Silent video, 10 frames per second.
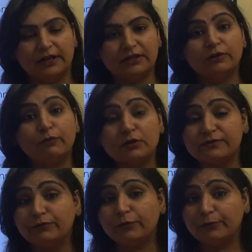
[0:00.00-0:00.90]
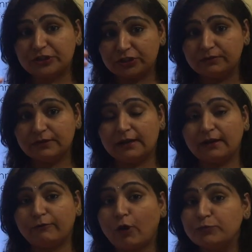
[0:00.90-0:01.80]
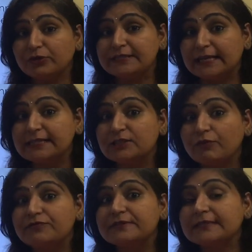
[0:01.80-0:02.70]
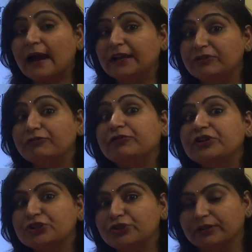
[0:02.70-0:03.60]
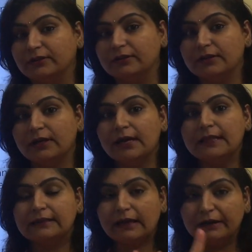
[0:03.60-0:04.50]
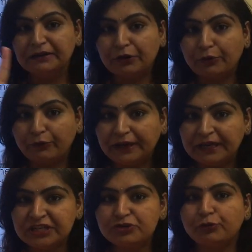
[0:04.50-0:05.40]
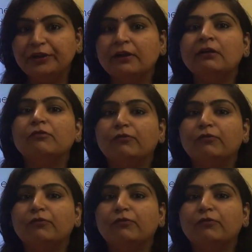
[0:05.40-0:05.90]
It involves information from your sense of sight, vision. The concrete real